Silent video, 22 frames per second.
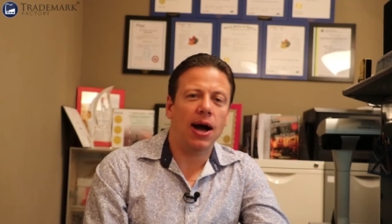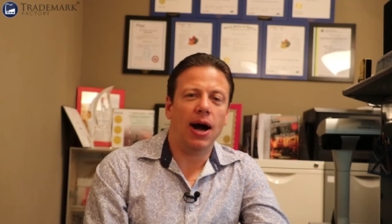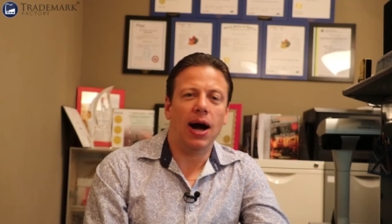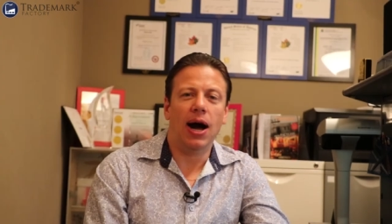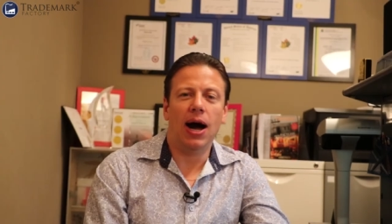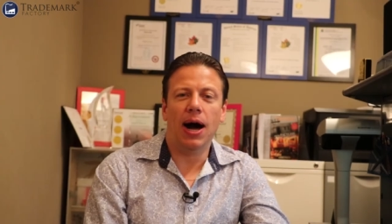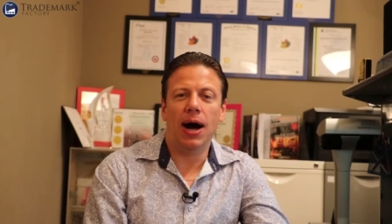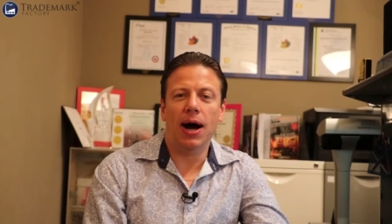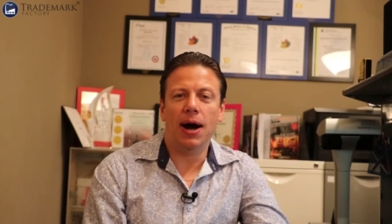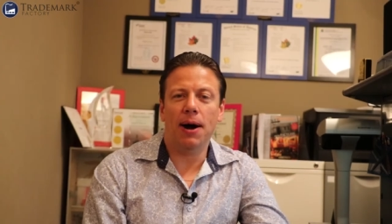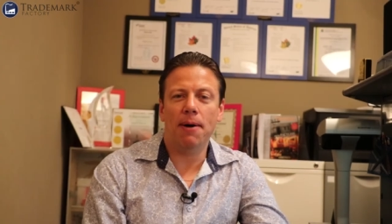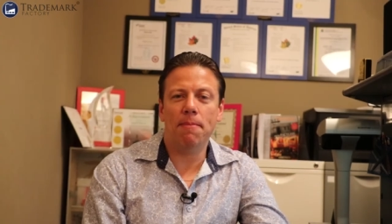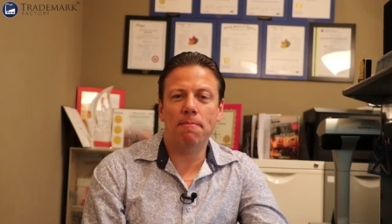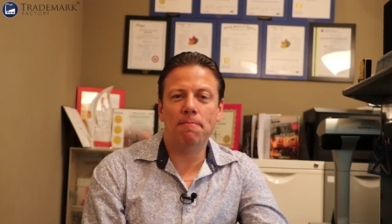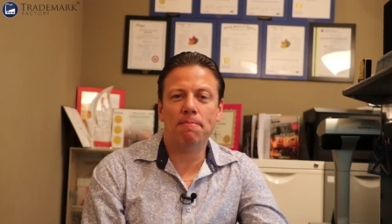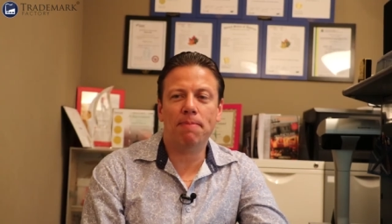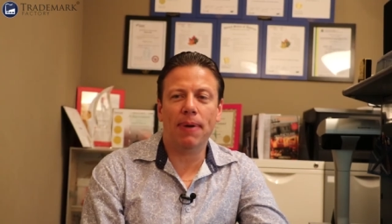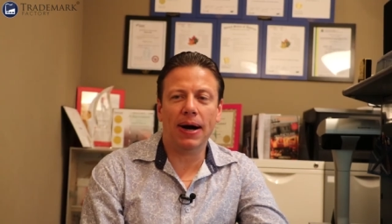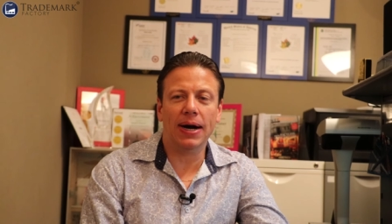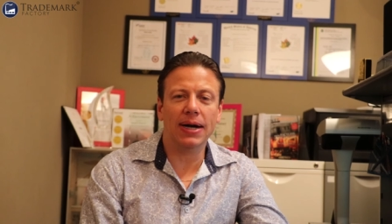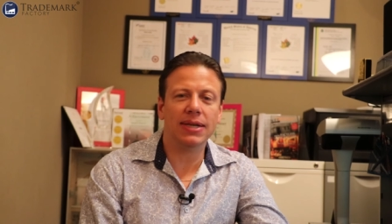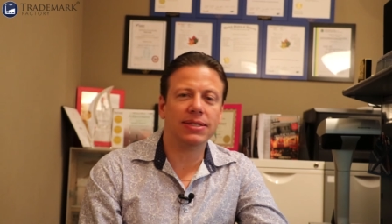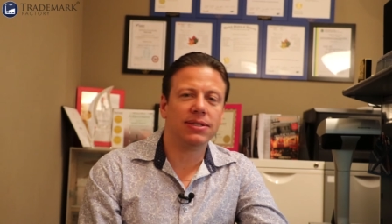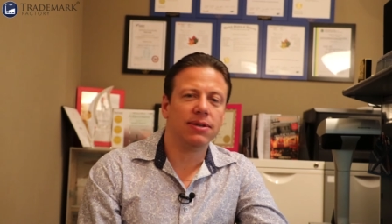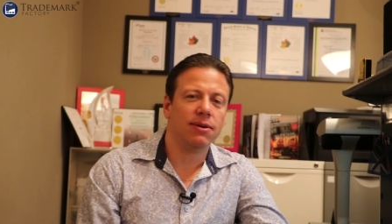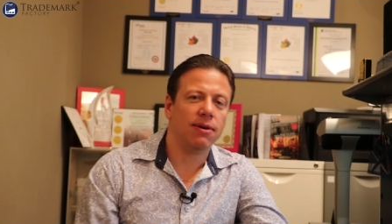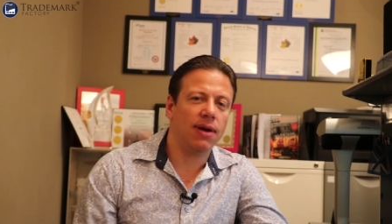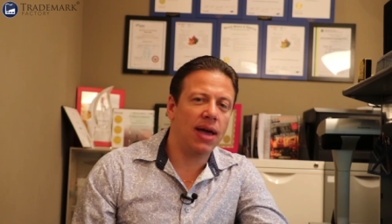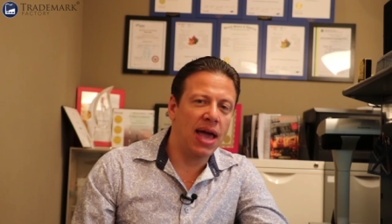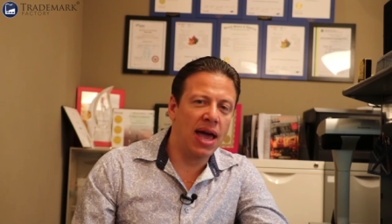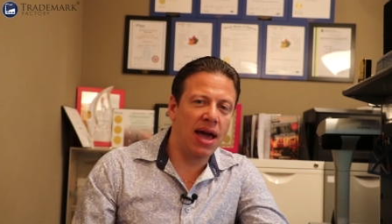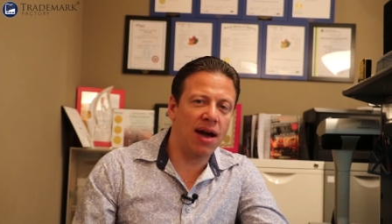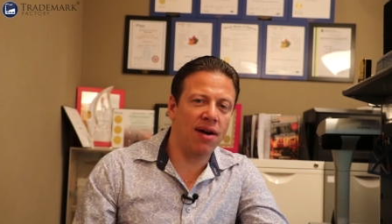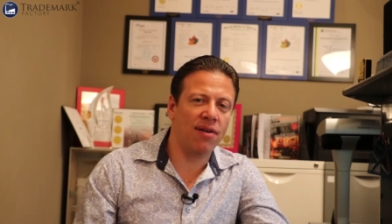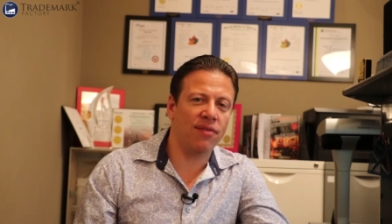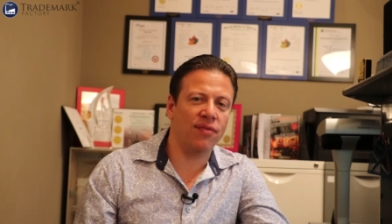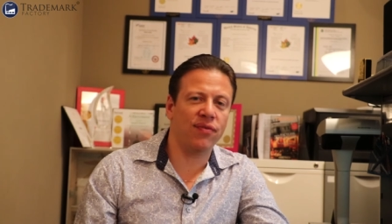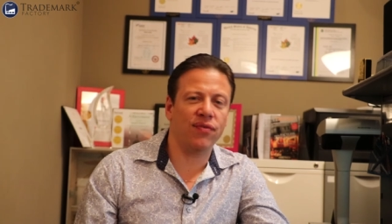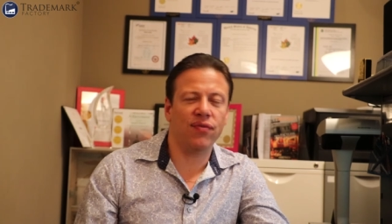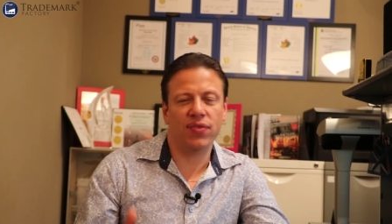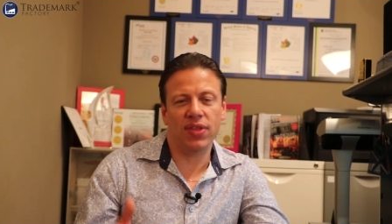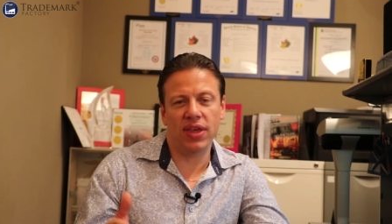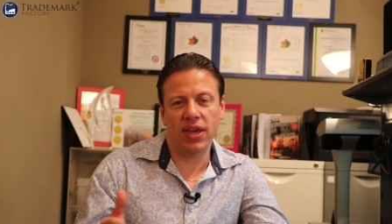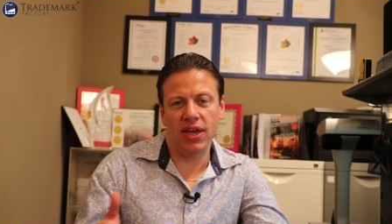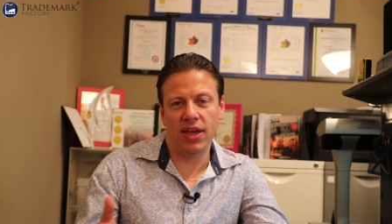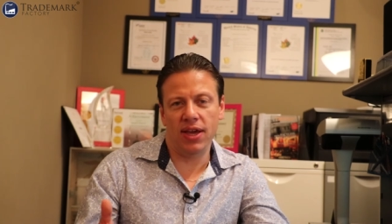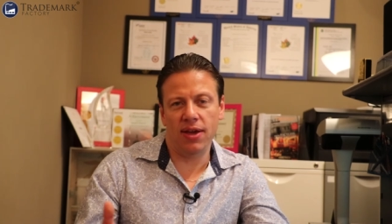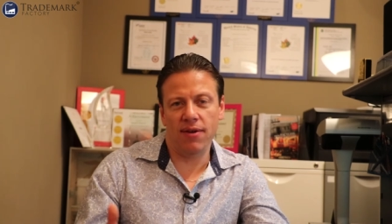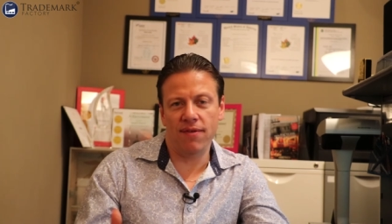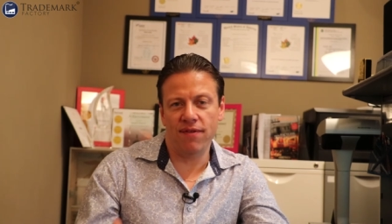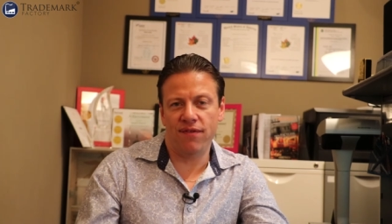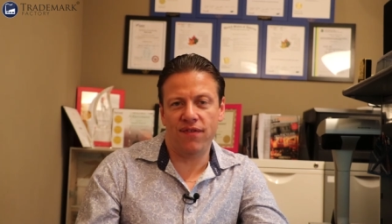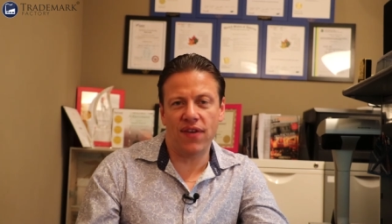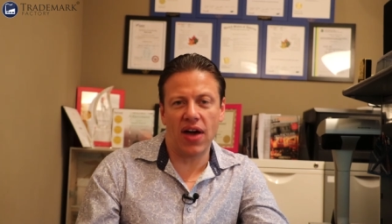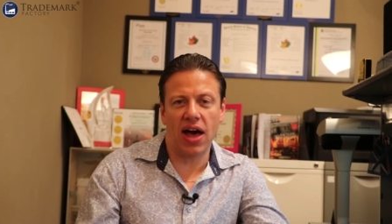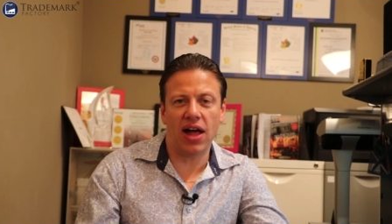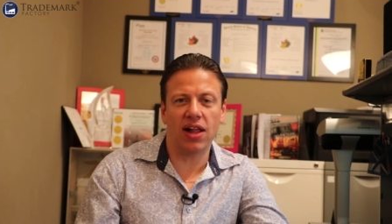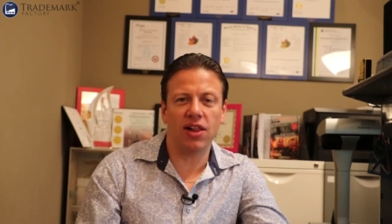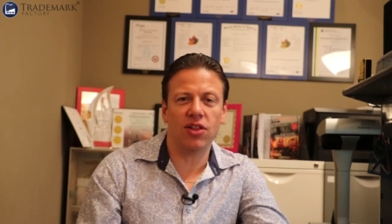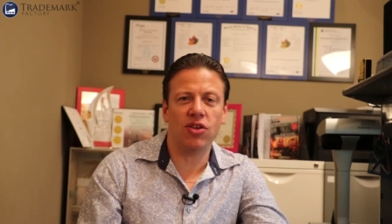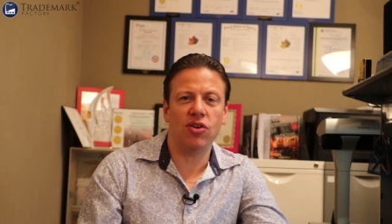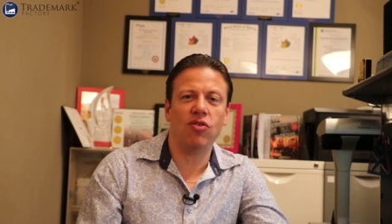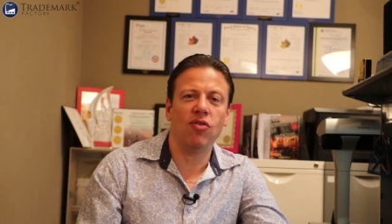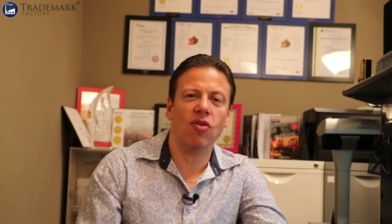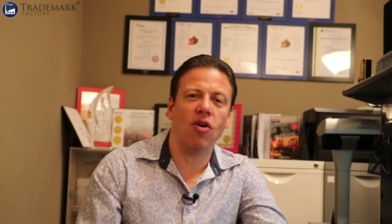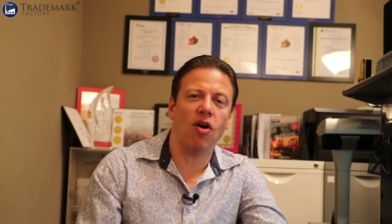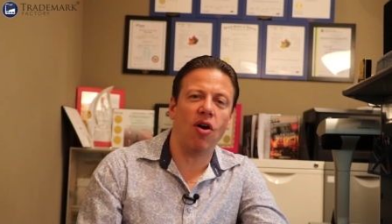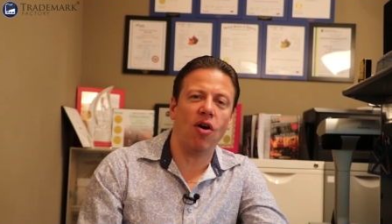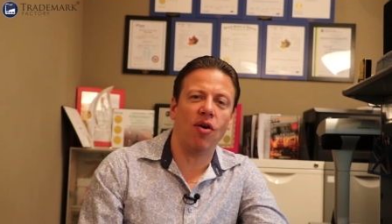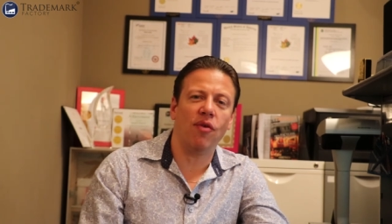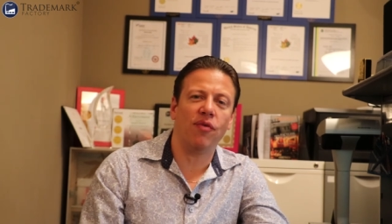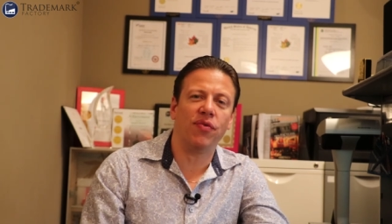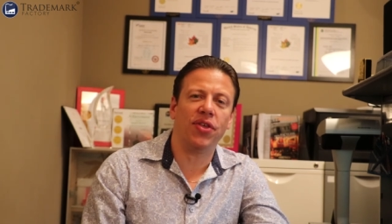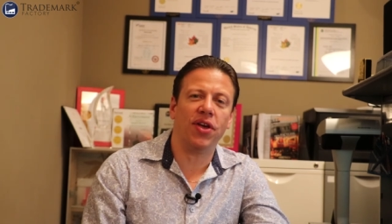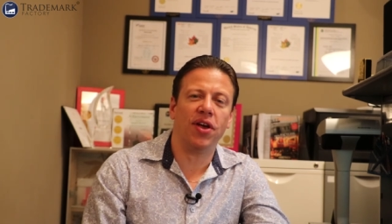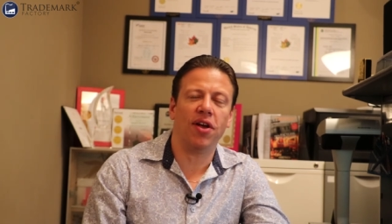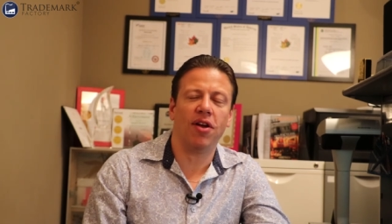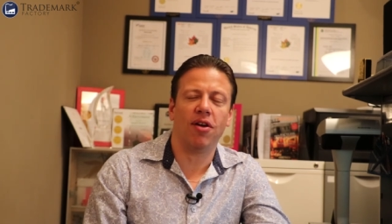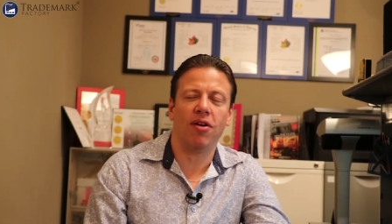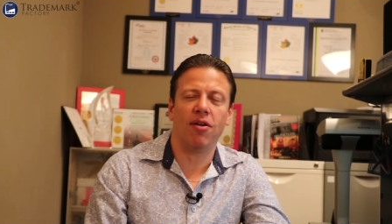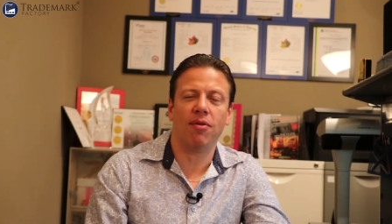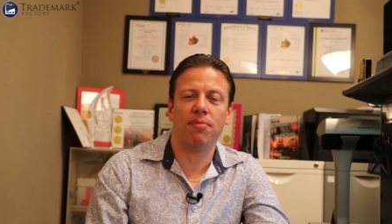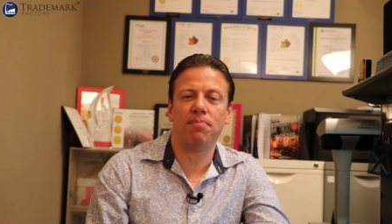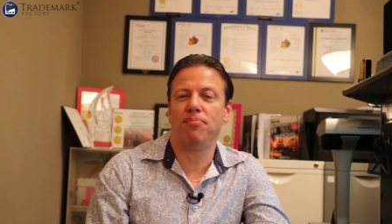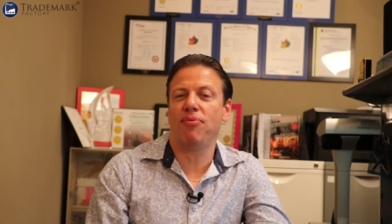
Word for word: Uh, but have the value of their